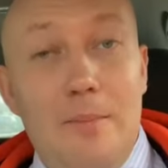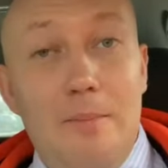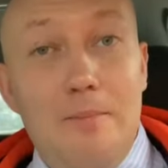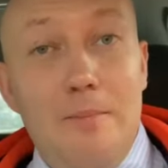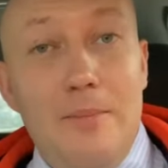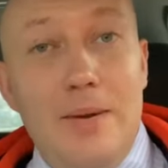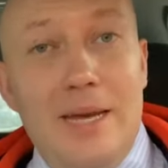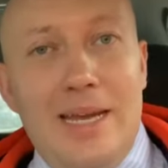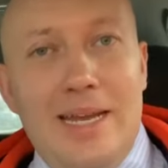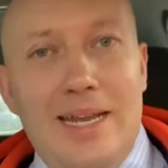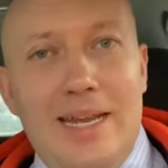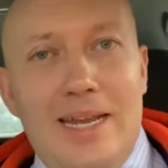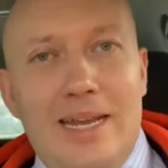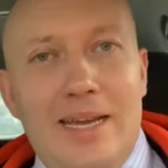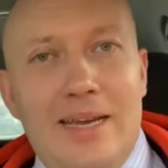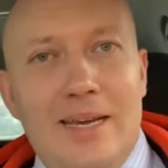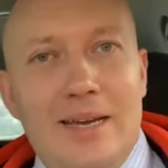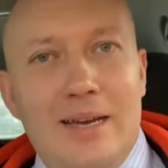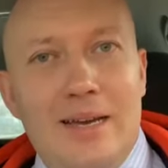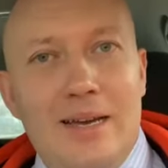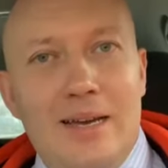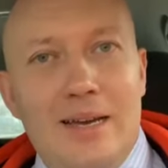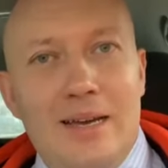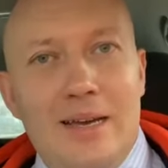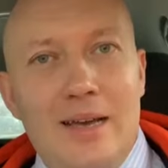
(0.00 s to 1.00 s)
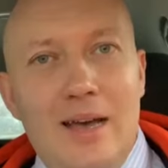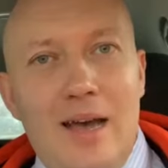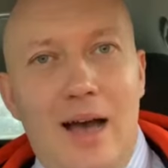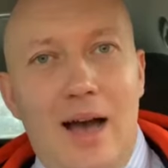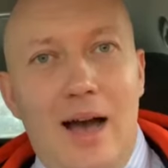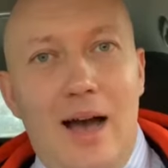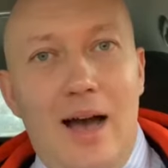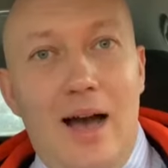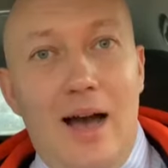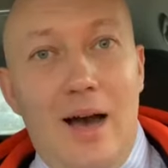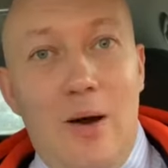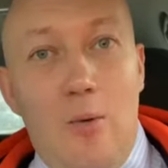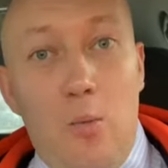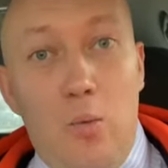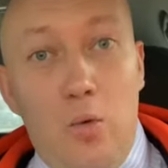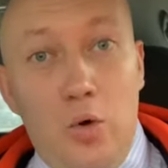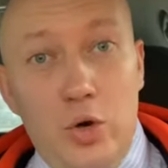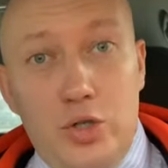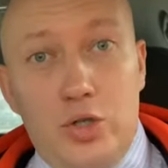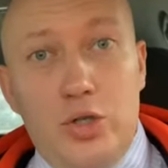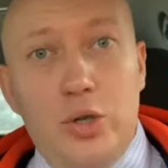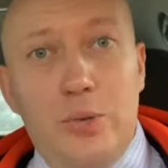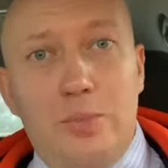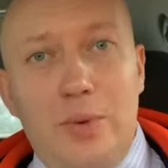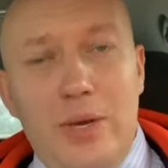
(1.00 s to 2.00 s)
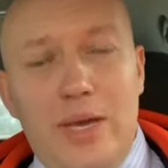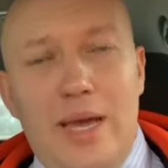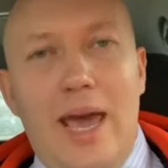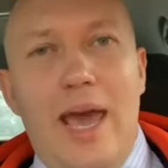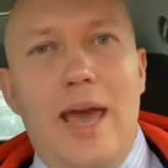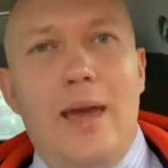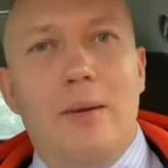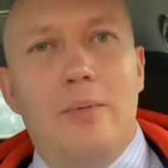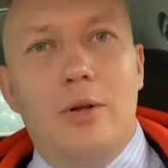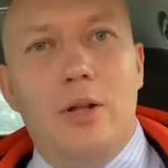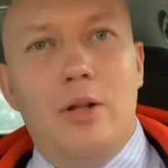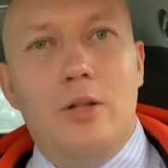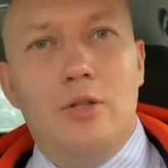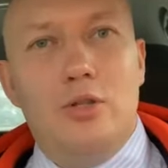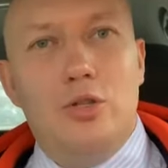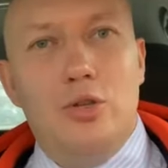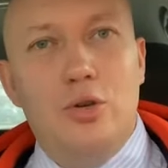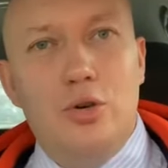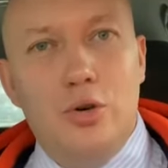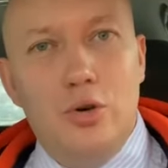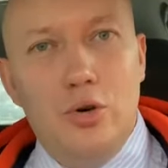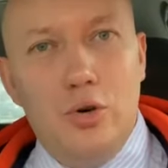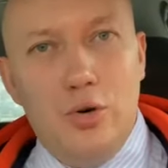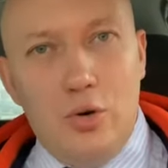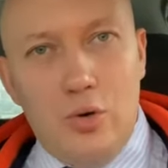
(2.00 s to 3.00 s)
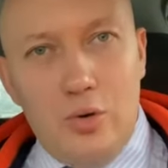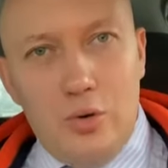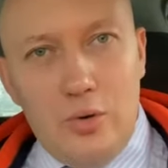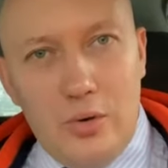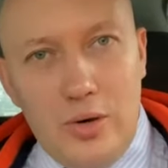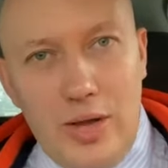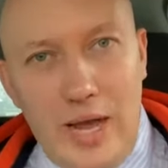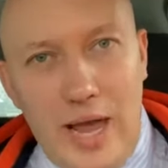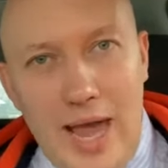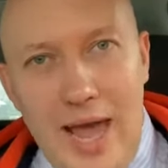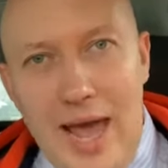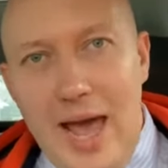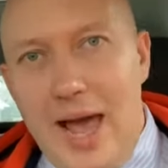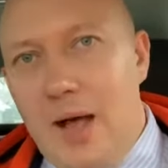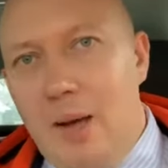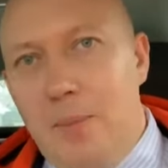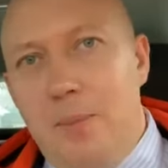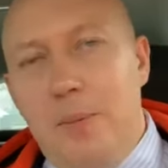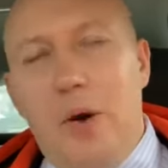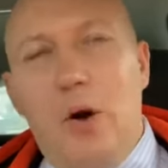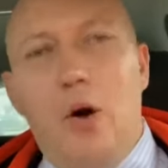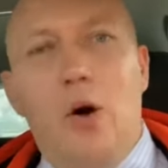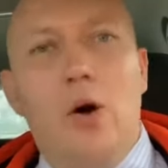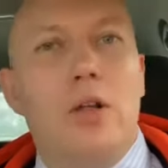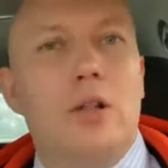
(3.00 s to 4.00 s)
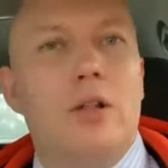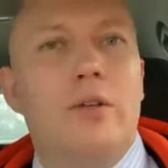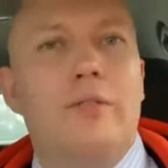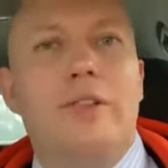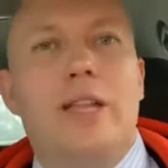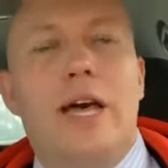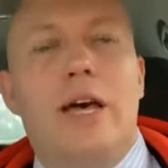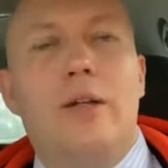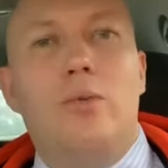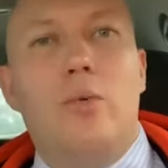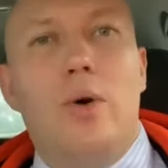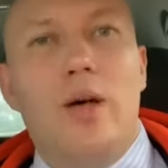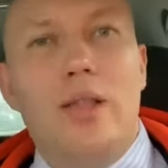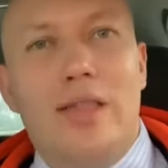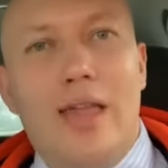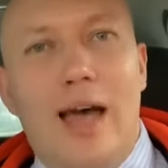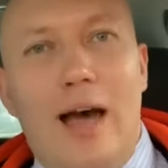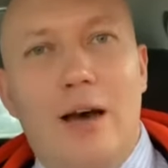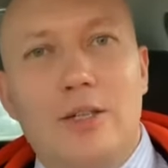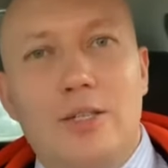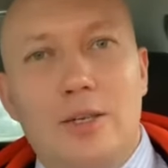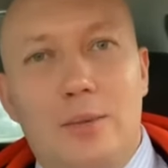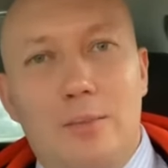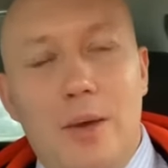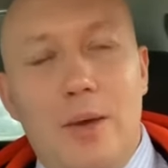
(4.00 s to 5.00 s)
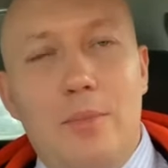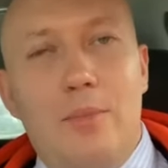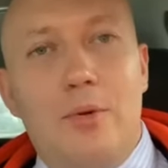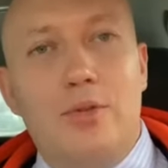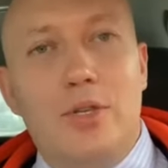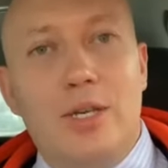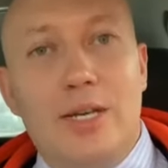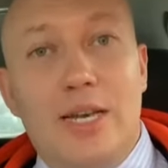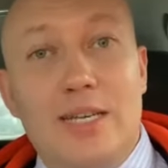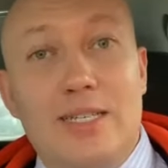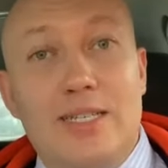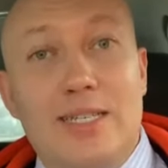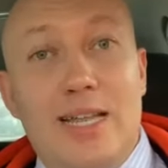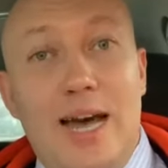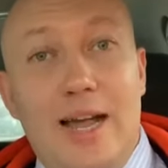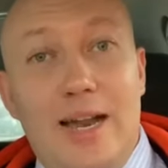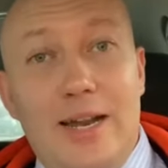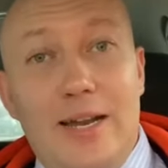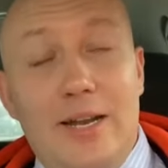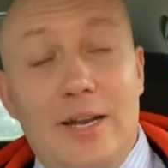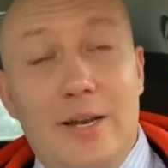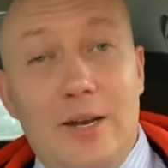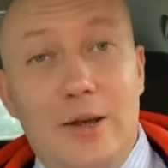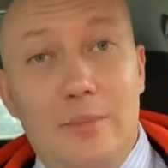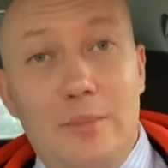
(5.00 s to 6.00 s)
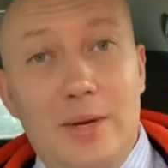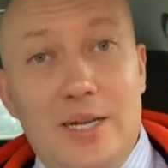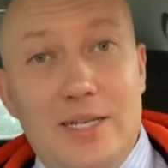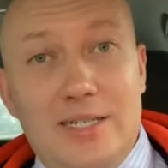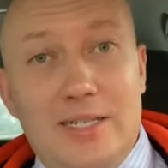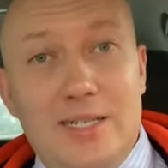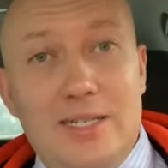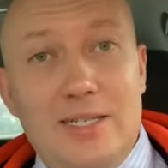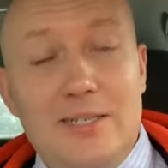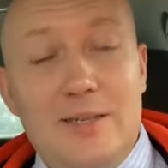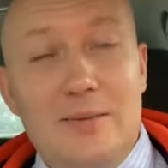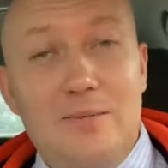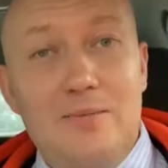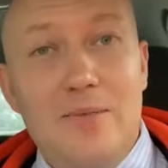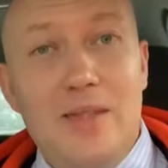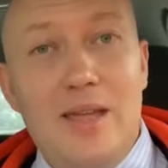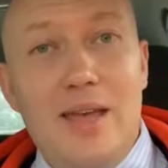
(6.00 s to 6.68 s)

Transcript: Meaning, would you be able to help all of that 1,000 people to get started in your business?